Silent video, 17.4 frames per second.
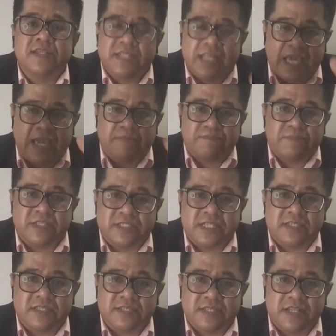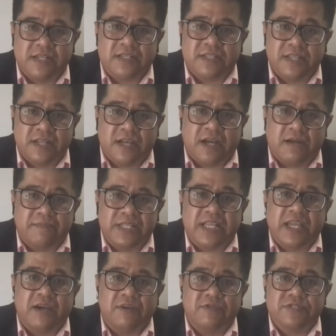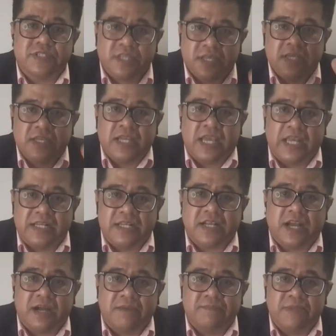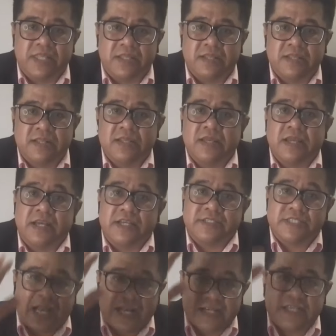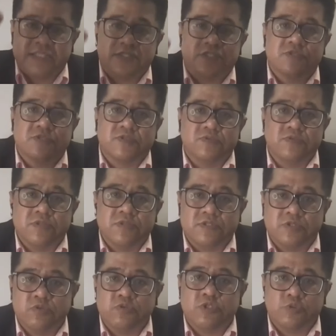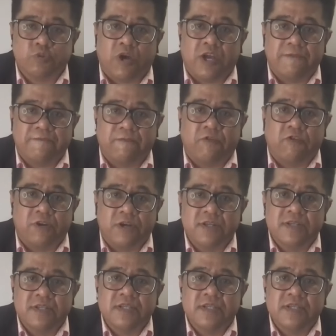They have the common goals and the common targets to strive for.